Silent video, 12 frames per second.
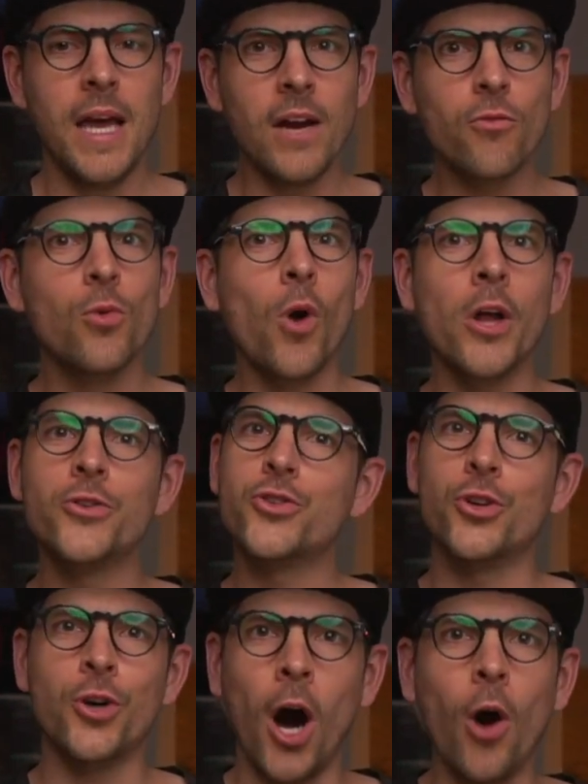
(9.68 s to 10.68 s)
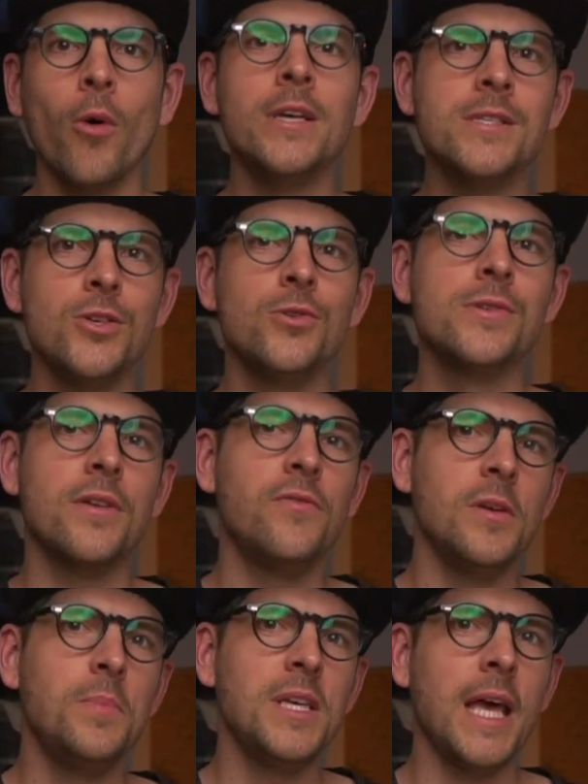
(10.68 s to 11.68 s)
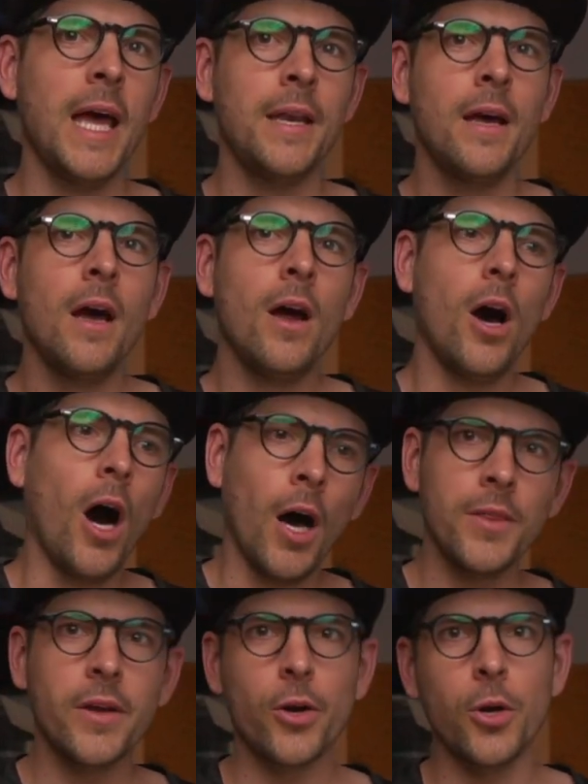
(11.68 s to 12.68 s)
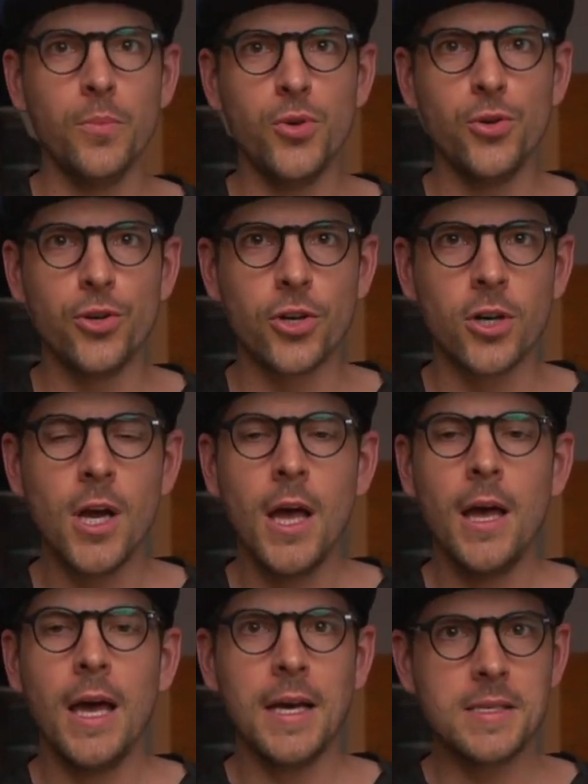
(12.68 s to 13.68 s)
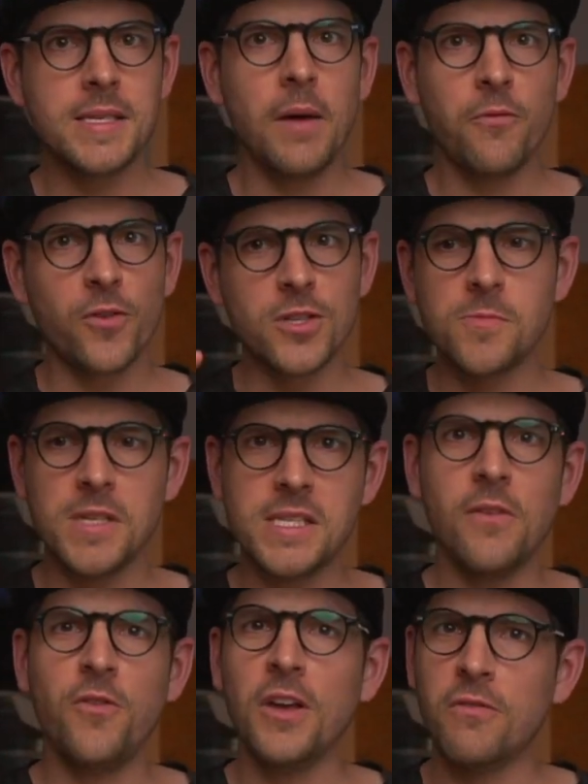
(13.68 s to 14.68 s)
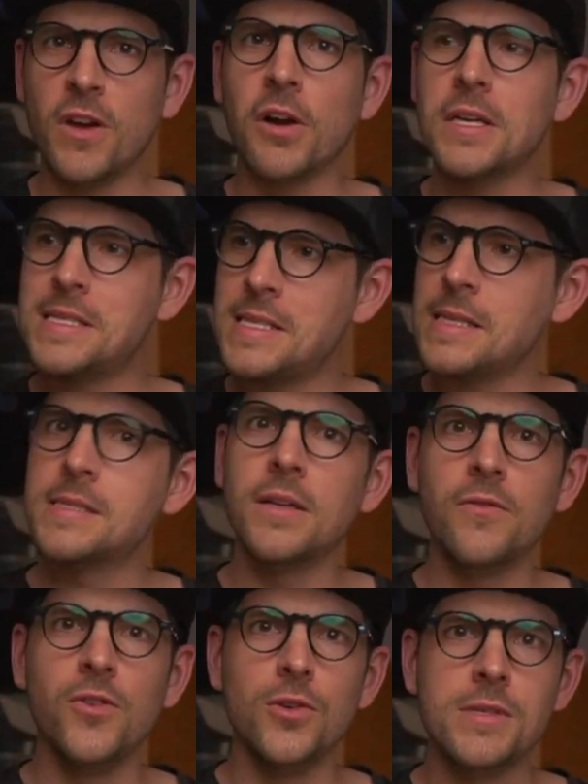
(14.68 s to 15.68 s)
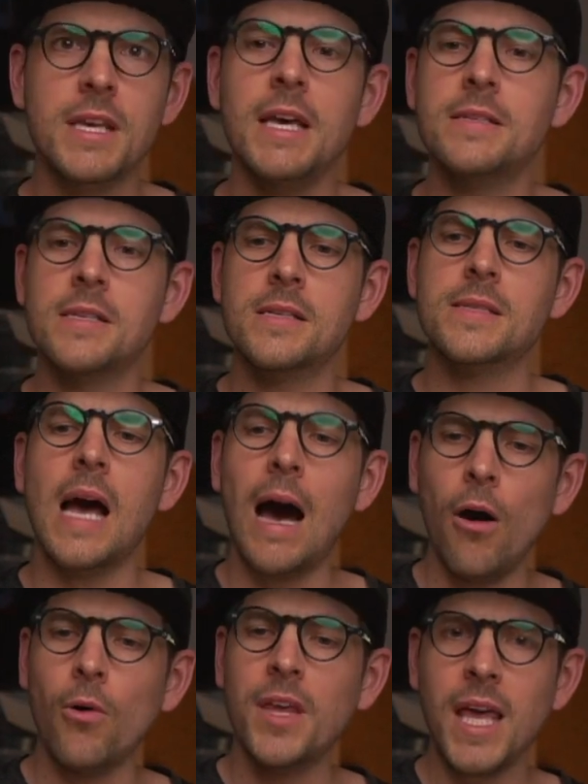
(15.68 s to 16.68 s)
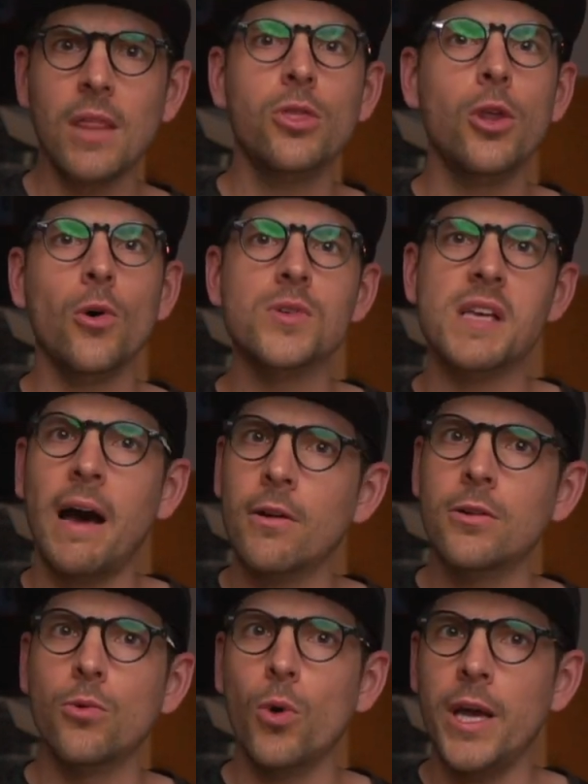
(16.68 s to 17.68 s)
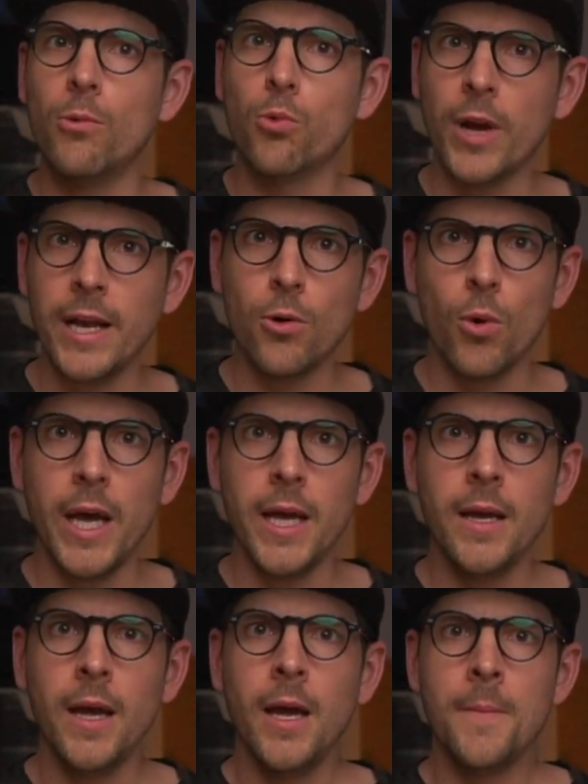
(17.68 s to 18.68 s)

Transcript: everyone should always use a V P N on their computer, except for specific, very sensitive use cases. I'll get those out of the way right away.